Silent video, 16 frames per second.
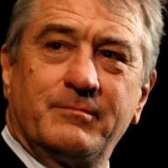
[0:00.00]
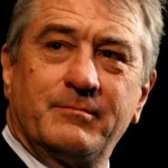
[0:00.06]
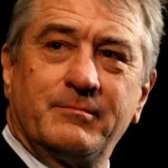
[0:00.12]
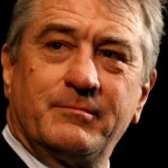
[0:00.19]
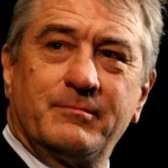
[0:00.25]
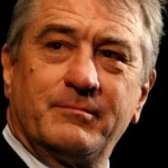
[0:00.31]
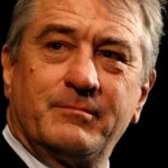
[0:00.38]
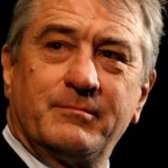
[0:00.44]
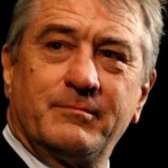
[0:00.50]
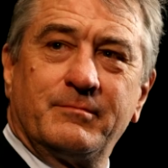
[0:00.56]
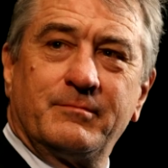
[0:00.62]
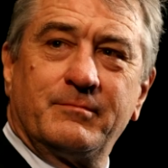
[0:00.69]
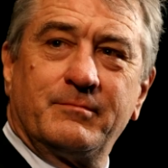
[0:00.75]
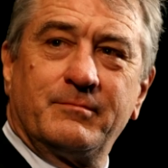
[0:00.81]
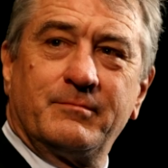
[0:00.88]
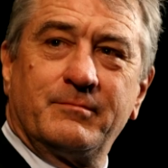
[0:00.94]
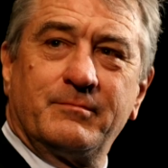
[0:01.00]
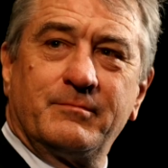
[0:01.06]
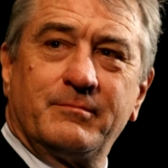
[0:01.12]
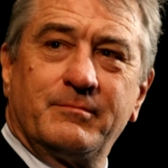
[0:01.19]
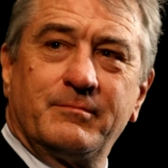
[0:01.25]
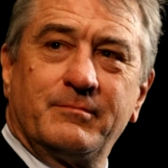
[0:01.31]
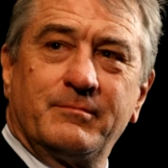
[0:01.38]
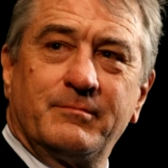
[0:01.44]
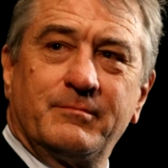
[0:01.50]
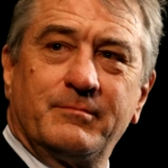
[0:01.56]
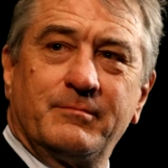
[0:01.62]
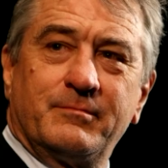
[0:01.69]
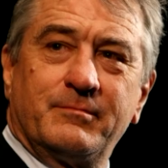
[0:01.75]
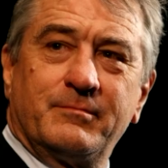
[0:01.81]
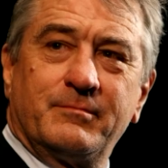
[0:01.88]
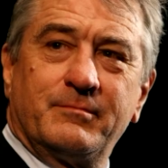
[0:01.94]

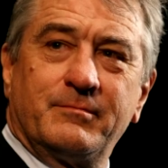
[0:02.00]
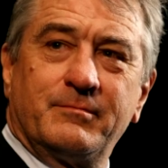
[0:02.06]
Nothing is said.